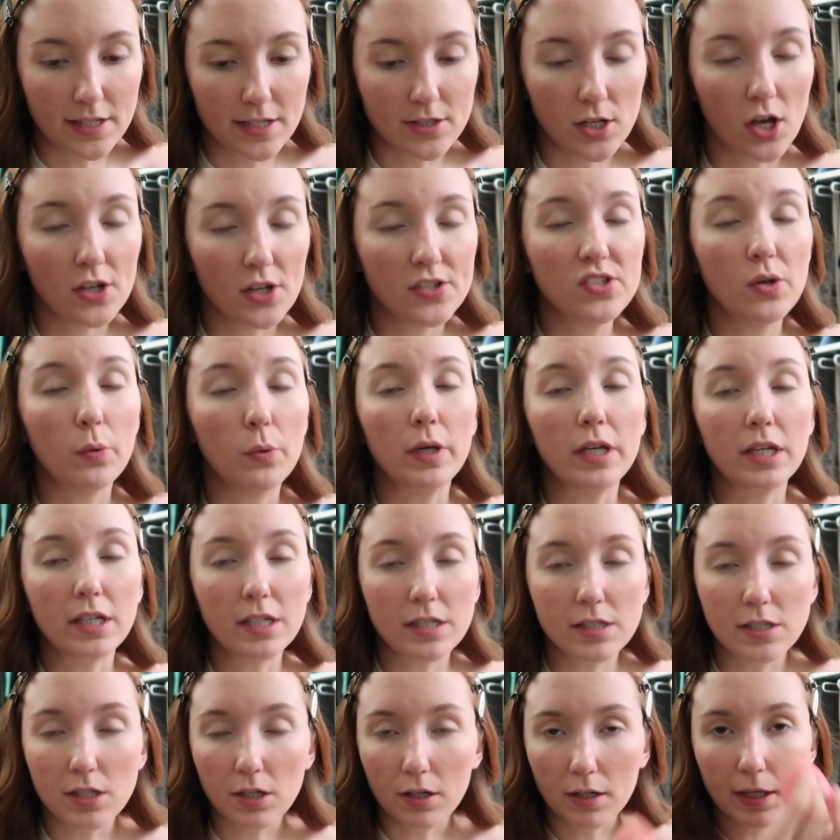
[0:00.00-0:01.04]
It's also
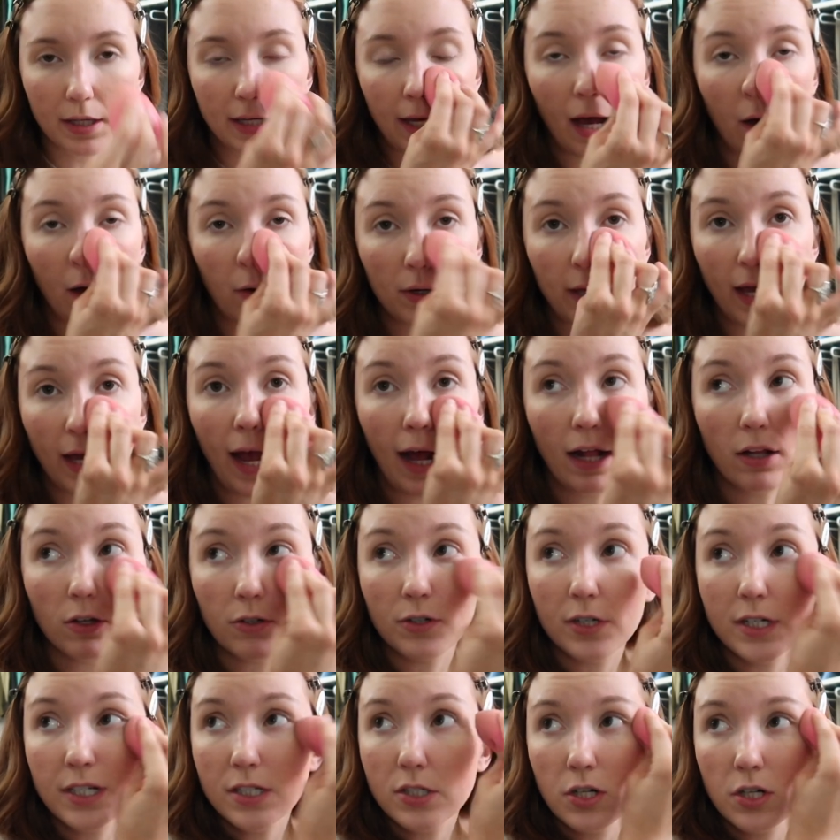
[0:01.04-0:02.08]
easier to count
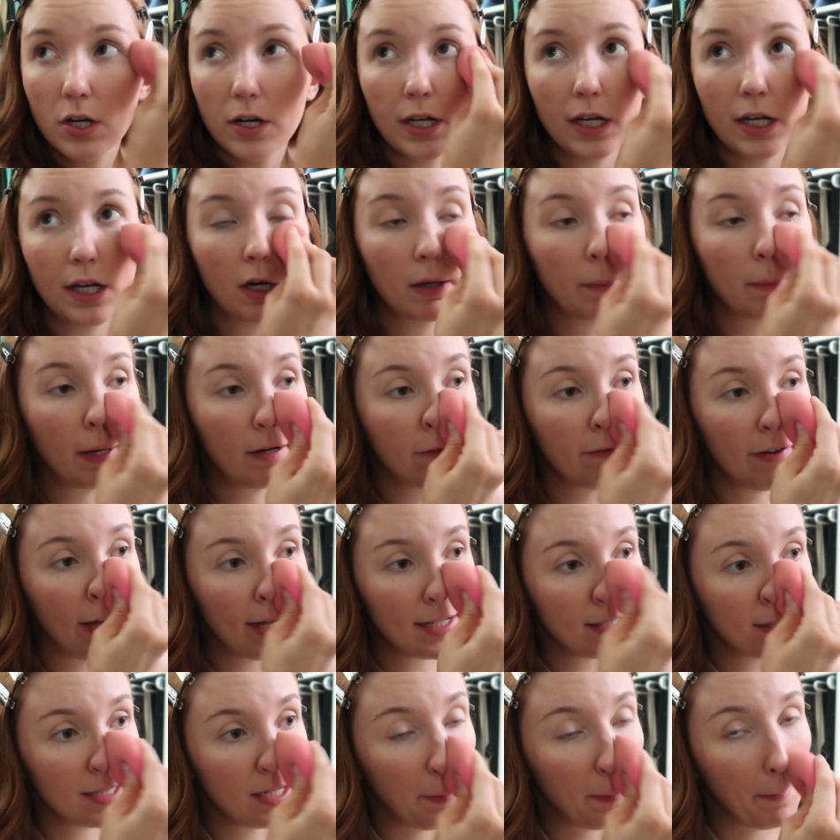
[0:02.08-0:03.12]
calories during intermittent
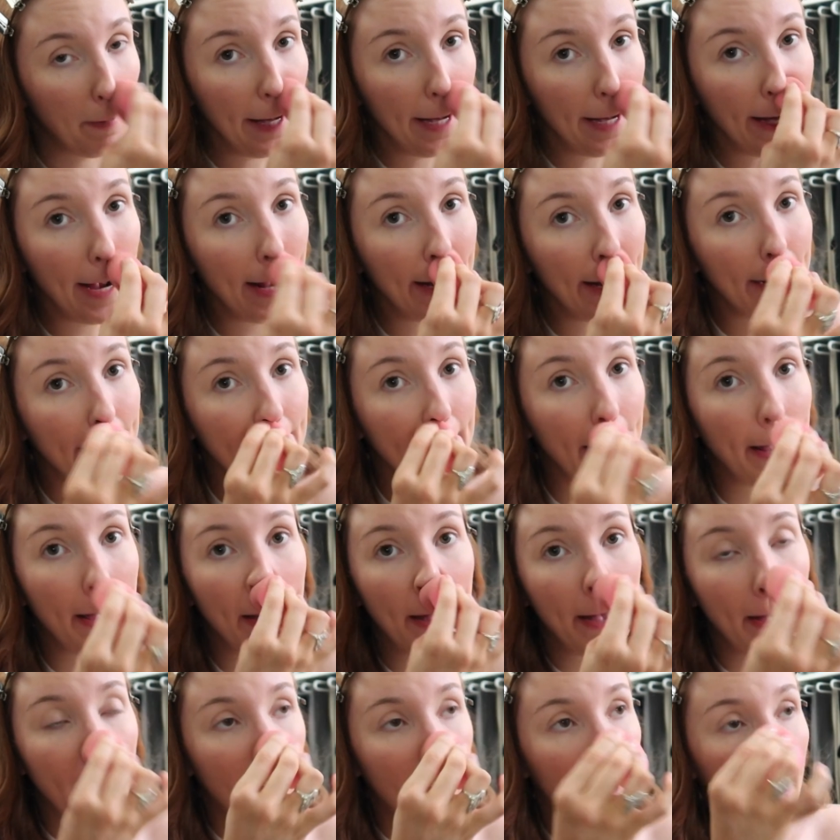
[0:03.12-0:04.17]
fasting because
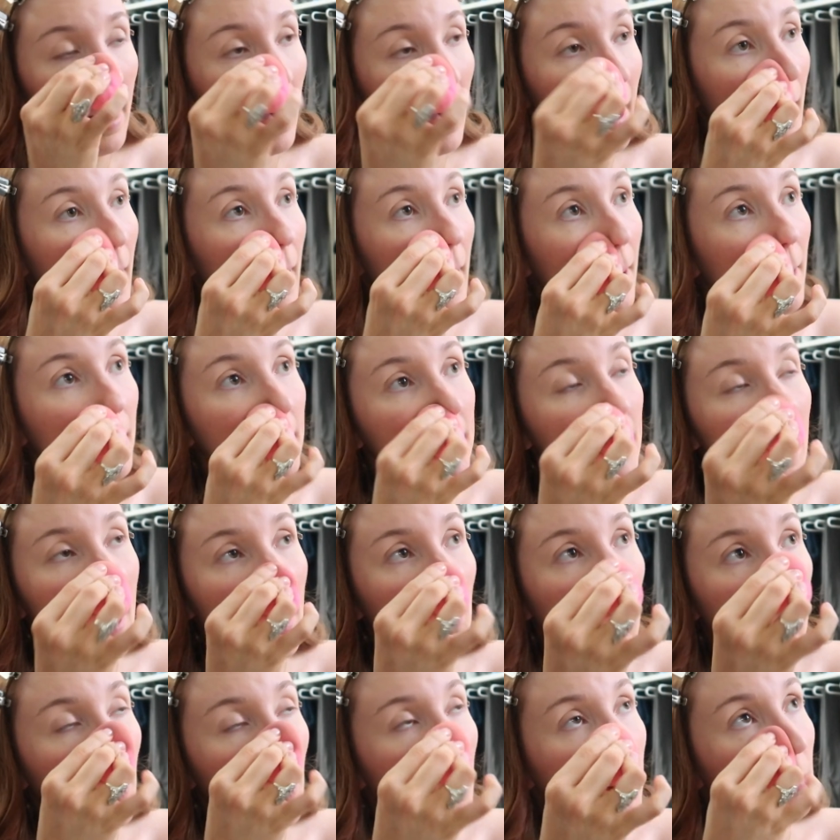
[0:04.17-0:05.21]
um,
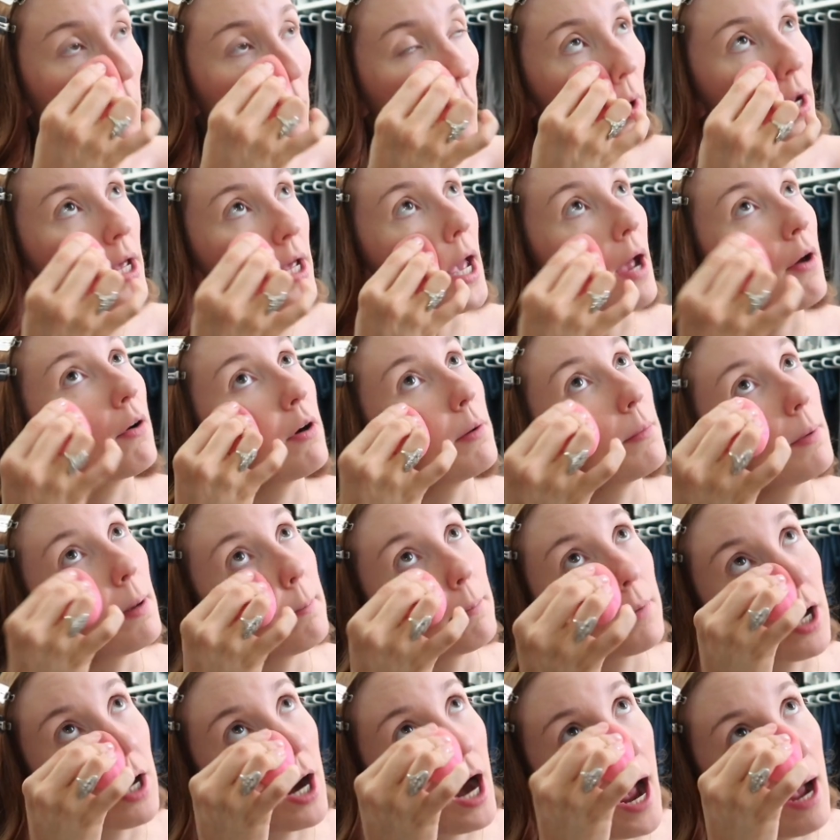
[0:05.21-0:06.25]
at one point I
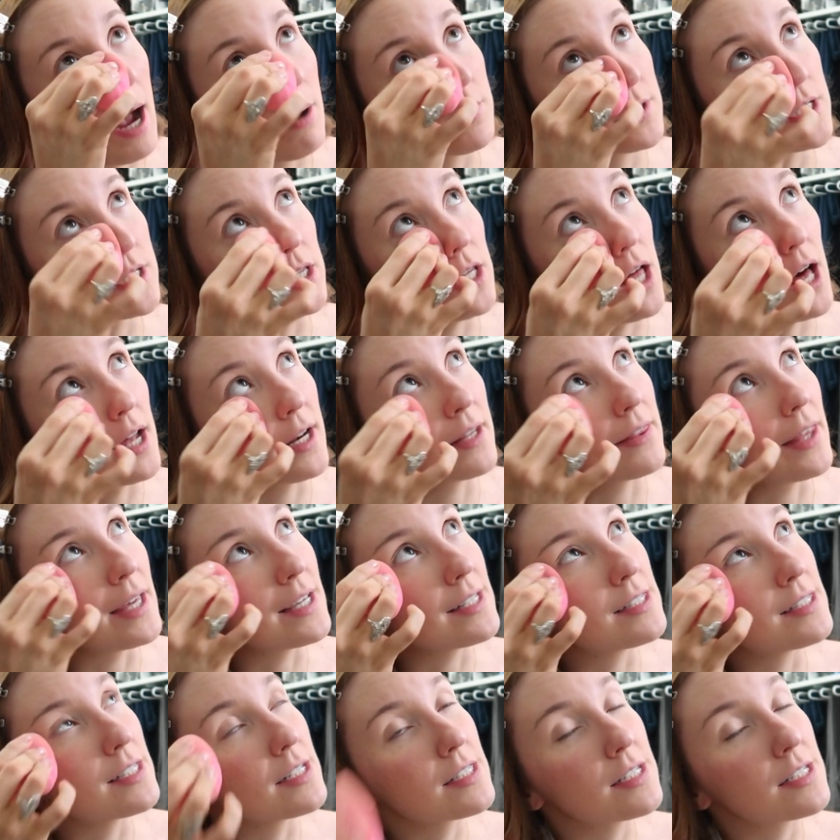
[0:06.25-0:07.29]
remember I was allotted
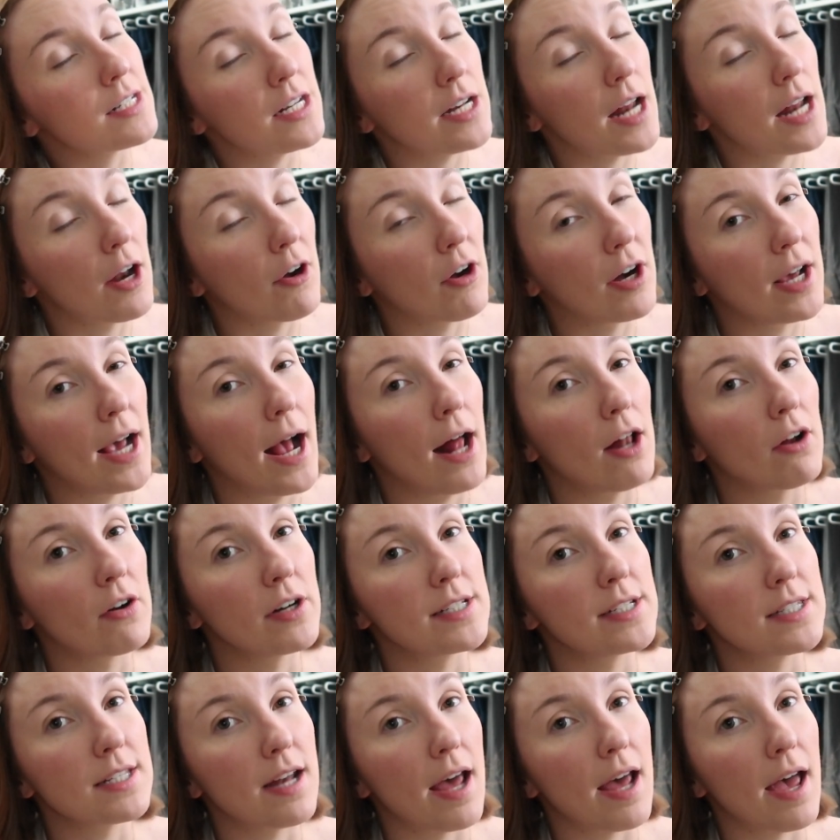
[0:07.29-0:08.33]
like 1600
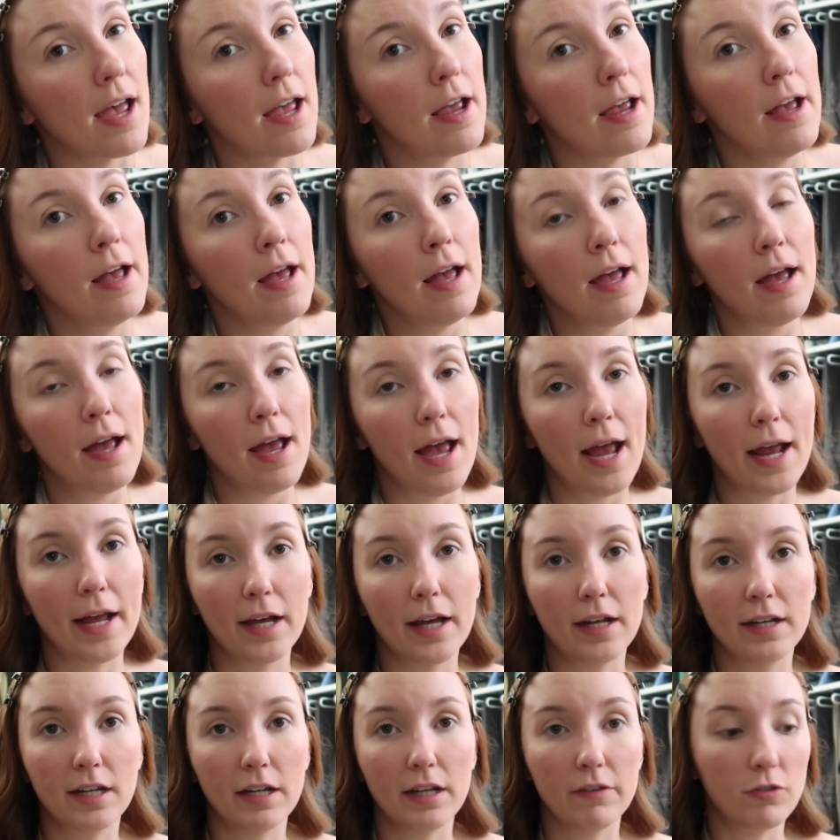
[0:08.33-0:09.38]
calories a day
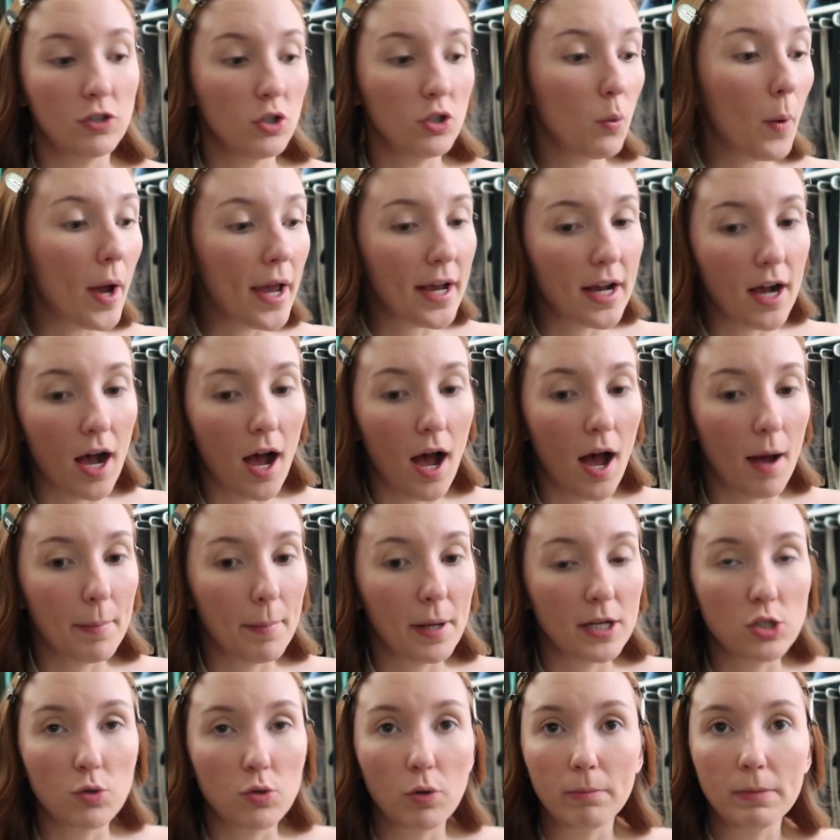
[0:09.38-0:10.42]
and if you wake up
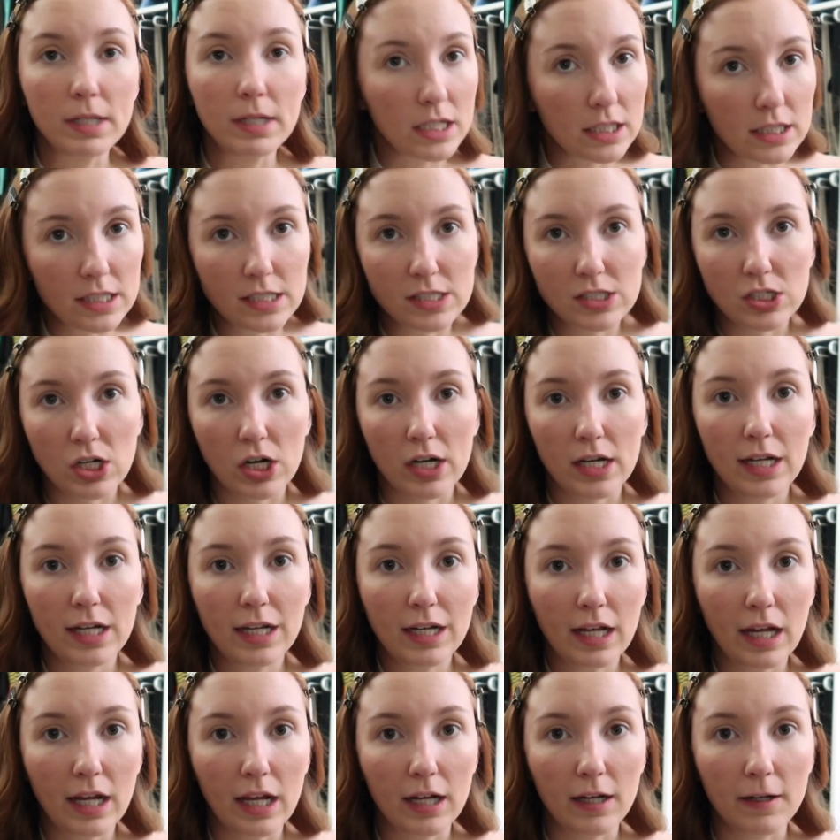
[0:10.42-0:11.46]
and you immediately start
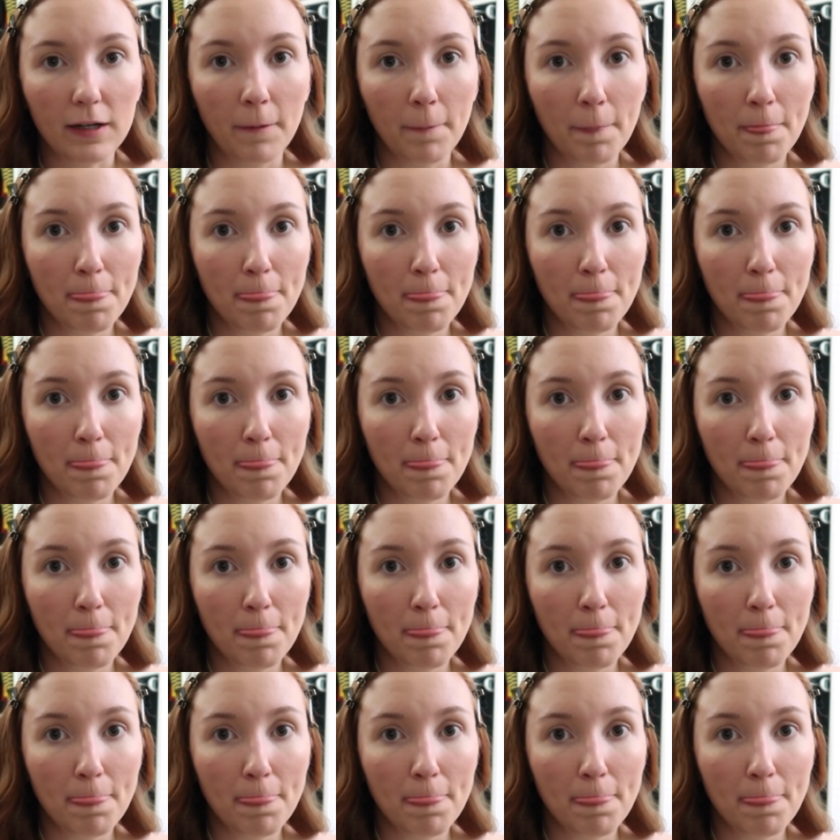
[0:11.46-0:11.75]
eating